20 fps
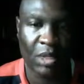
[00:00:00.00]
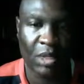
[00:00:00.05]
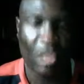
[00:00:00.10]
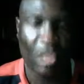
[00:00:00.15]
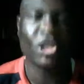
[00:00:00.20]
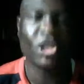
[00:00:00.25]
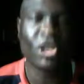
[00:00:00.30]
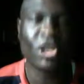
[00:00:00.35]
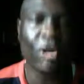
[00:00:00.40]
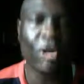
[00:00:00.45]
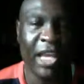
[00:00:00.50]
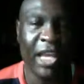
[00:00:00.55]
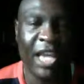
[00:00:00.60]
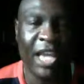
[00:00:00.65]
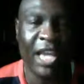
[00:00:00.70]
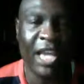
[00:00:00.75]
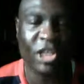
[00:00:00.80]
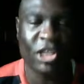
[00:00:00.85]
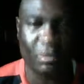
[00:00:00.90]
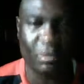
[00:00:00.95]
So he
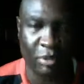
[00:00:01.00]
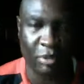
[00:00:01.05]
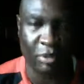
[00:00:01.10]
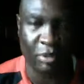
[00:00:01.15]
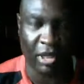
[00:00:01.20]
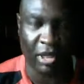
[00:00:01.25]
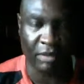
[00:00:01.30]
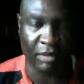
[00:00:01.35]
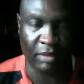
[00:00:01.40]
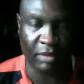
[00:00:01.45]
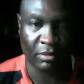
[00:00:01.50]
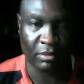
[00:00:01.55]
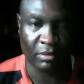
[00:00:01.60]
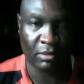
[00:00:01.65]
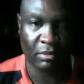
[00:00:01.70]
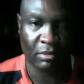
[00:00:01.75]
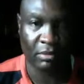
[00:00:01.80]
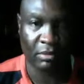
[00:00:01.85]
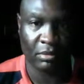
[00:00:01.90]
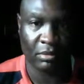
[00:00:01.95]
is supreme.
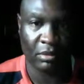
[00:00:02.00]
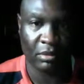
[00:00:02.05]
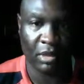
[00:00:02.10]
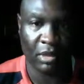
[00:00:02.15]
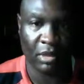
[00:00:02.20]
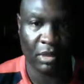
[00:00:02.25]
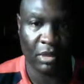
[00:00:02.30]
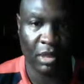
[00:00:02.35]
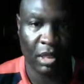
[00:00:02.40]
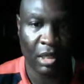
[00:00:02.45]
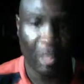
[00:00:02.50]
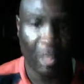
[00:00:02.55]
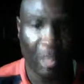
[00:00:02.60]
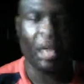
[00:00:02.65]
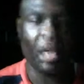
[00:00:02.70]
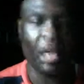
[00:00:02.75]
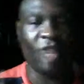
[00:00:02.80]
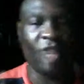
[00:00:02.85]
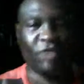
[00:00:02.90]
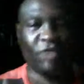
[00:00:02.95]

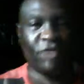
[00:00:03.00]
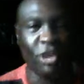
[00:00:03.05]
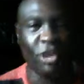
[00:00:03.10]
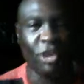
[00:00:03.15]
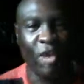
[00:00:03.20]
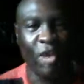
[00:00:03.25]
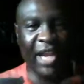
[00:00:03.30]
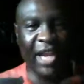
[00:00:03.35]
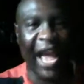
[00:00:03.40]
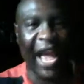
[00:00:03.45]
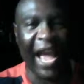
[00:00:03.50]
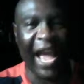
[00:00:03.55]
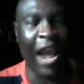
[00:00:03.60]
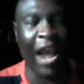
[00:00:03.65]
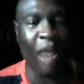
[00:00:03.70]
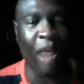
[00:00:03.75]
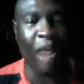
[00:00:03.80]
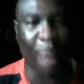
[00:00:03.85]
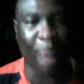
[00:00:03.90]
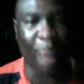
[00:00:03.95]
If you and
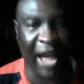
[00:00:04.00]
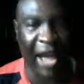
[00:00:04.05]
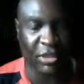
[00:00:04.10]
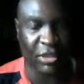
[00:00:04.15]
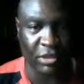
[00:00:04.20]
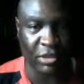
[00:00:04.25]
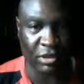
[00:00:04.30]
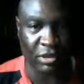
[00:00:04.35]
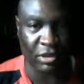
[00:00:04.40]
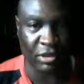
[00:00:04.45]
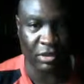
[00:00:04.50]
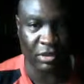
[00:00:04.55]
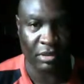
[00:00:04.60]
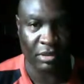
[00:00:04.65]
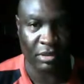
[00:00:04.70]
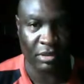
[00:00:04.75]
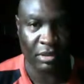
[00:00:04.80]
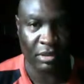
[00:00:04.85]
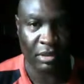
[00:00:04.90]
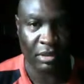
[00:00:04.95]
I are boxers
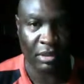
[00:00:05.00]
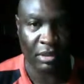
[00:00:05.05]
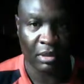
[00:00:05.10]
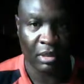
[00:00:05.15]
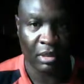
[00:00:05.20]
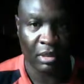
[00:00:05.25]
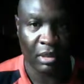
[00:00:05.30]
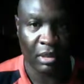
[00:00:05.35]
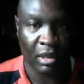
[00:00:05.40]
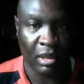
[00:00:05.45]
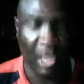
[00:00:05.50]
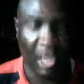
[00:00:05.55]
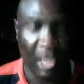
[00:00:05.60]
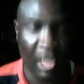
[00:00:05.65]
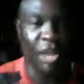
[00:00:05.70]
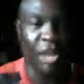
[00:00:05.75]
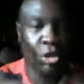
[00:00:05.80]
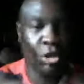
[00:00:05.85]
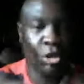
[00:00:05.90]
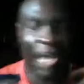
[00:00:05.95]

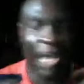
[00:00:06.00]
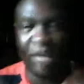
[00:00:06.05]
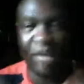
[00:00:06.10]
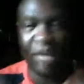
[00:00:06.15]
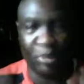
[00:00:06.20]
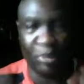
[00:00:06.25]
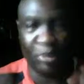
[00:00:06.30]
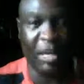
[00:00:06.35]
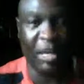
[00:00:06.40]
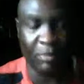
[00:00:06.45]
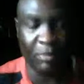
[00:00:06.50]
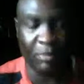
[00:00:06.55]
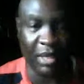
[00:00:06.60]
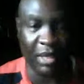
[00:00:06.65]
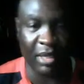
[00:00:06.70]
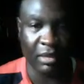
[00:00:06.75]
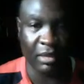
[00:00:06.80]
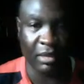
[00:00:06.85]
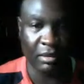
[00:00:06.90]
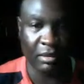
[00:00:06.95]
and you can't beat
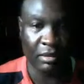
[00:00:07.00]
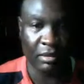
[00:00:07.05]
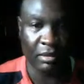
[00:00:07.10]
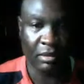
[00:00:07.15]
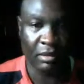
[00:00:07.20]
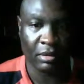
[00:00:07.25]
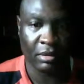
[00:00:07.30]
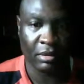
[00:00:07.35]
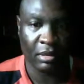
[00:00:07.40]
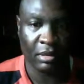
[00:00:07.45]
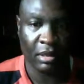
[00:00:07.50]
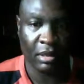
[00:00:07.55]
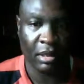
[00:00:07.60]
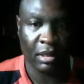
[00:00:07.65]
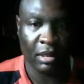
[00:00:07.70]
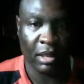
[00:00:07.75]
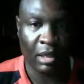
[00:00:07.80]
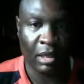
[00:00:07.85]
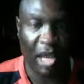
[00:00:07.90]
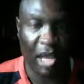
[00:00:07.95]
me,
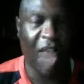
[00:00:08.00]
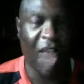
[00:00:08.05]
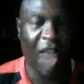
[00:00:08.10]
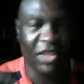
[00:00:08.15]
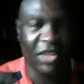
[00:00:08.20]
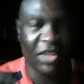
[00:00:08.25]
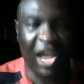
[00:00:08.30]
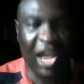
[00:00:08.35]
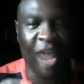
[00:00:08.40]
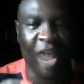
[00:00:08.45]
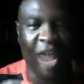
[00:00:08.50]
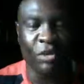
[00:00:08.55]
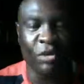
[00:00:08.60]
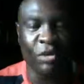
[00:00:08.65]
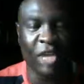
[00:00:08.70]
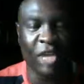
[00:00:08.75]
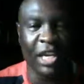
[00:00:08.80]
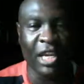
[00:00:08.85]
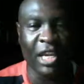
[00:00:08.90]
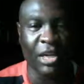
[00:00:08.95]
every time
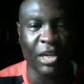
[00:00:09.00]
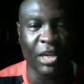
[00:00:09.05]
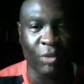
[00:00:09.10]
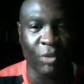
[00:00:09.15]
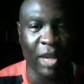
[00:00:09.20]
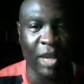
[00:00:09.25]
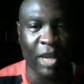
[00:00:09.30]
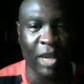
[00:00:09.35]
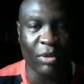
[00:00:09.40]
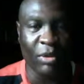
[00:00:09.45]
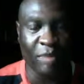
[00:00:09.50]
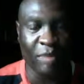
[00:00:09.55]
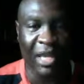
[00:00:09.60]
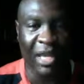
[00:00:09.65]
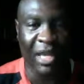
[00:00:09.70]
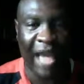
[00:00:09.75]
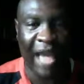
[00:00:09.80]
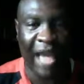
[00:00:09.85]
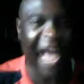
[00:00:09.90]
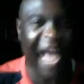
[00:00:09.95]
you get in the ring with
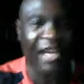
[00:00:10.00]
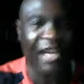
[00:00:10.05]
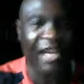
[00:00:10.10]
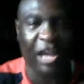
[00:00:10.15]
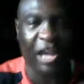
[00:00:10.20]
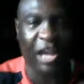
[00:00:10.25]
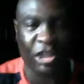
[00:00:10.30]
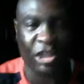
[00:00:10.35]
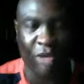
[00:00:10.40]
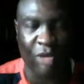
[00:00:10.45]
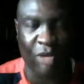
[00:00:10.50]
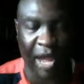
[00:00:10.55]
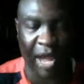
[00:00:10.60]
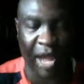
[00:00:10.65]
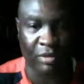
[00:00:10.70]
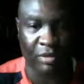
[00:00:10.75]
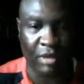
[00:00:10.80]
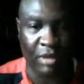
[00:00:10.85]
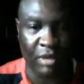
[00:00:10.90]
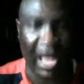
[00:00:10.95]
me, I knock you
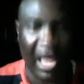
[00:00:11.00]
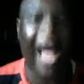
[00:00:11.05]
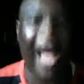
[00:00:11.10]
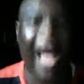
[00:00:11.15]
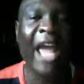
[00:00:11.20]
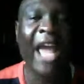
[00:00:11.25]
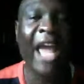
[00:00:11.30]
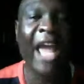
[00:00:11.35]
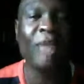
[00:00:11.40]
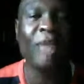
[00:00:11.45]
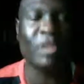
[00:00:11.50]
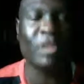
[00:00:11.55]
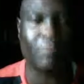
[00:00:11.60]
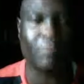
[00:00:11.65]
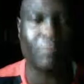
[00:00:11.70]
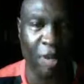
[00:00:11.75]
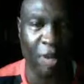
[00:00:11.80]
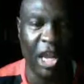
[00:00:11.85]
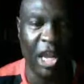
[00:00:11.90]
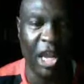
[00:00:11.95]
out. I am
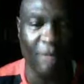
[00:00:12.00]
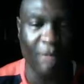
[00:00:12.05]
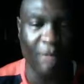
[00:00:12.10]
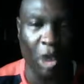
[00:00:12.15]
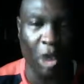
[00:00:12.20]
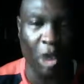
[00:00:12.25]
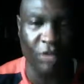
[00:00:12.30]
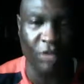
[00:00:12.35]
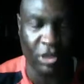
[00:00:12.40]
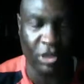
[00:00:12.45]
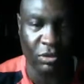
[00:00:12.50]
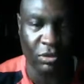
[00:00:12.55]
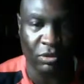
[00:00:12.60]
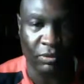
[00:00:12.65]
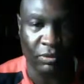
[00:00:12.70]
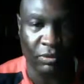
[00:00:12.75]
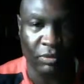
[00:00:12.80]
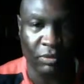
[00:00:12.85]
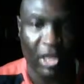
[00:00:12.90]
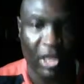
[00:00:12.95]
supreme over you
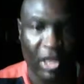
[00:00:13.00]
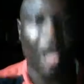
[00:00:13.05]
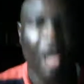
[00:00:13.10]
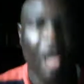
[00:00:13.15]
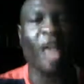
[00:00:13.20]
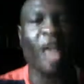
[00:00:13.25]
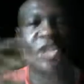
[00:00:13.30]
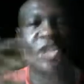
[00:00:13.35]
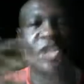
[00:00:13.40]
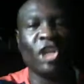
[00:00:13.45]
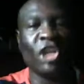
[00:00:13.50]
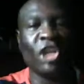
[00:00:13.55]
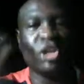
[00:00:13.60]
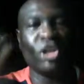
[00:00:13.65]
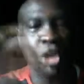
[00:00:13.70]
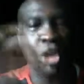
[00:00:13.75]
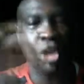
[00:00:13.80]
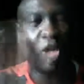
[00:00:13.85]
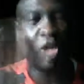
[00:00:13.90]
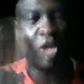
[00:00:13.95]
until
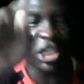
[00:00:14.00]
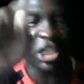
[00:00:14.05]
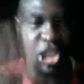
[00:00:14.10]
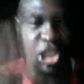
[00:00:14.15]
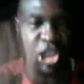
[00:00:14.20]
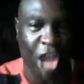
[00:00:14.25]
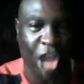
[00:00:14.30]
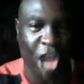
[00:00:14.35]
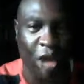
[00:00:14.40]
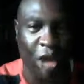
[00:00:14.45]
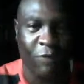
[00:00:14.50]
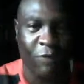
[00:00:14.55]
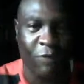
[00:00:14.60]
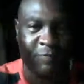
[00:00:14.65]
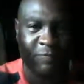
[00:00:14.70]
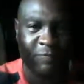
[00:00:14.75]
you can show